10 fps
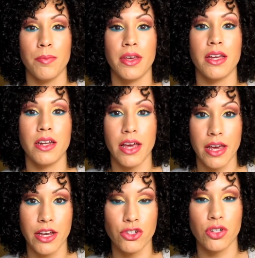can
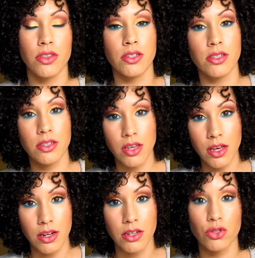age the
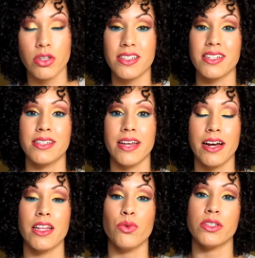skin. So that's
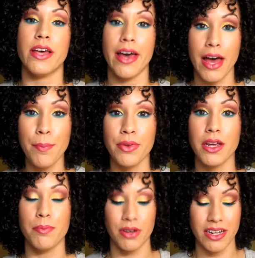exactly what's
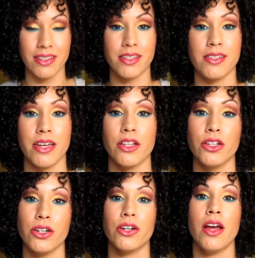happening, but at the
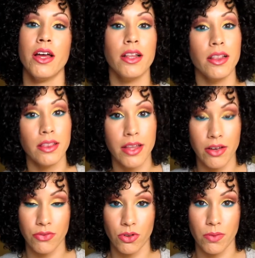cellular
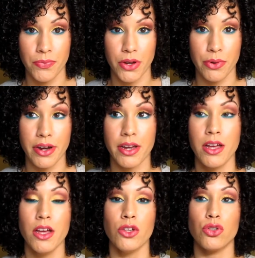level, all right?
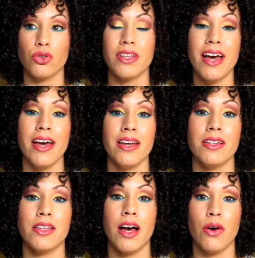So that
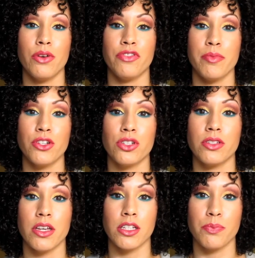is how inflammation
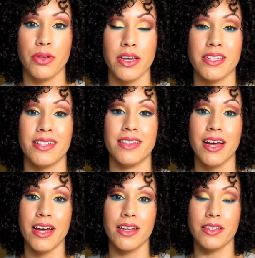takes place, and
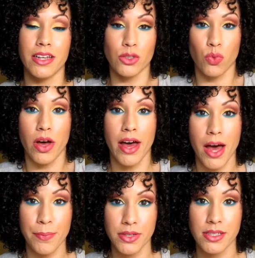that's what
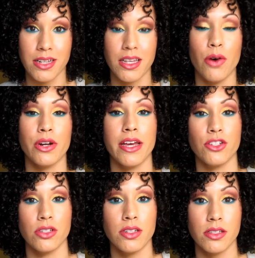happens. That's how it
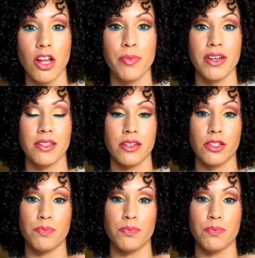ages the cell, because it is